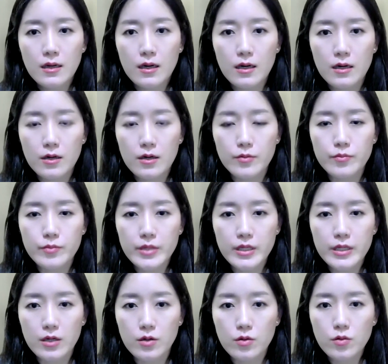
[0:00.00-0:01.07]

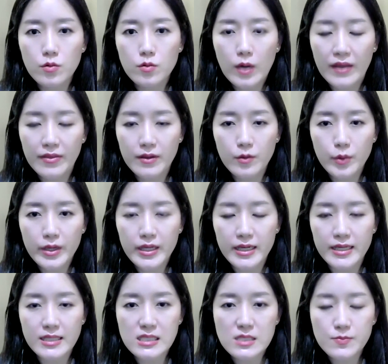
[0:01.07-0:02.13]
I think we can
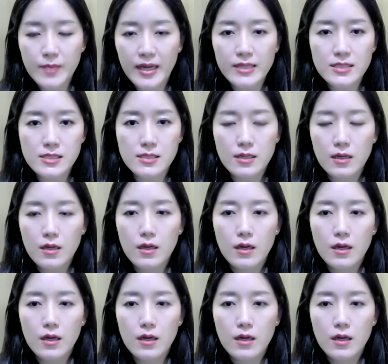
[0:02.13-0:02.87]
expect